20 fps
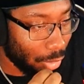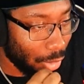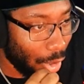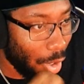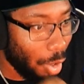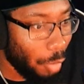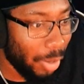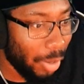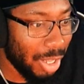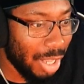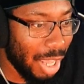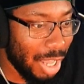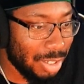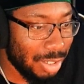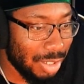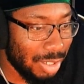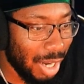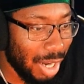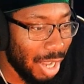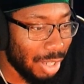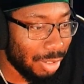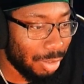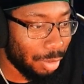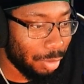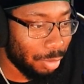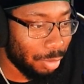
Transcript: Oh wait, he actually died.